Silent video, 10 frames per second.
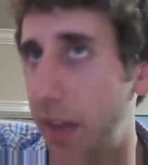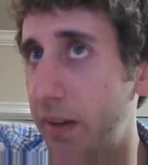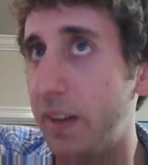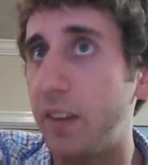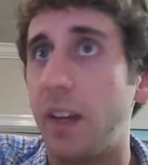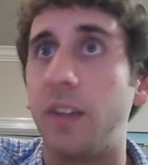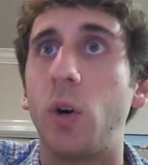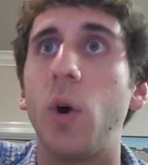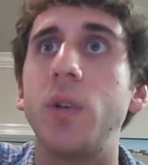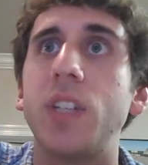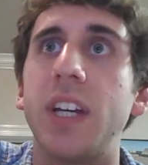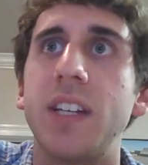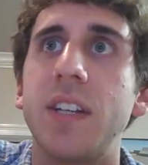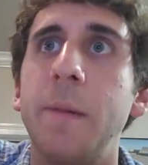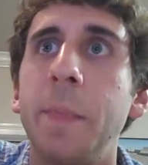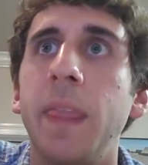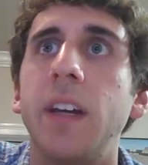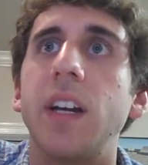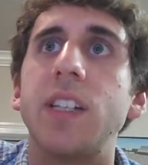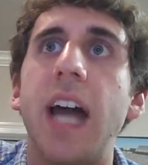And the quote says,
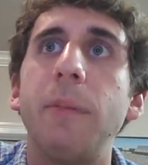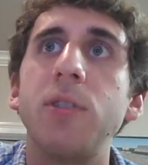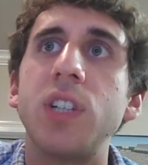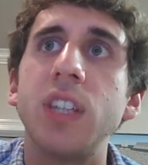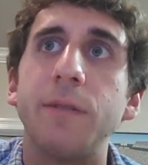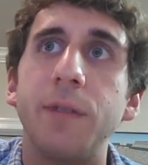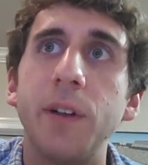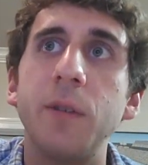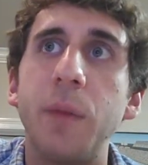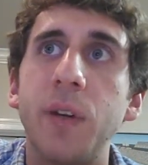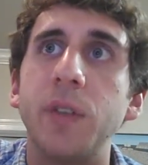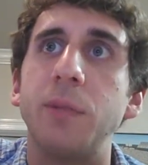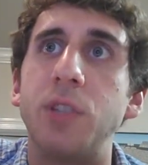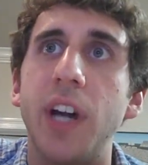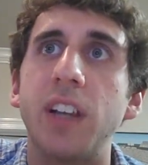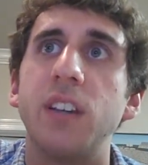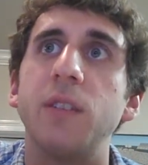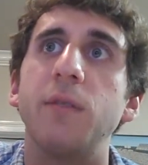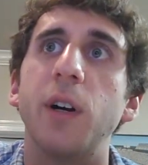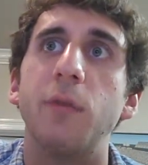establishing the fundamental
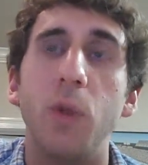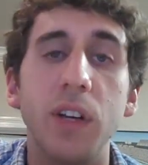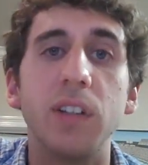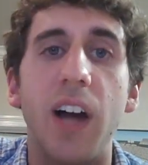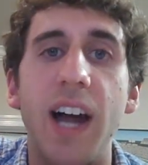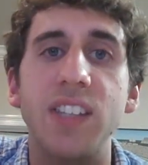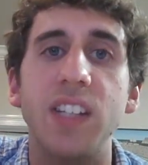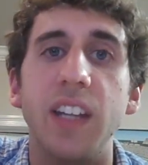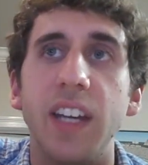objective of realizing the